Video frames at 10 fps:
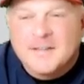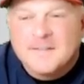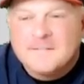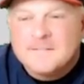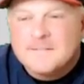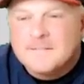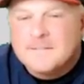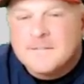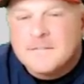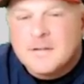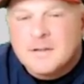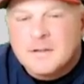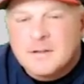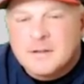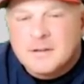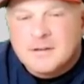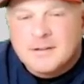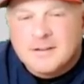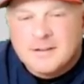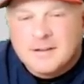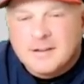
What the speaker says: (not speaking)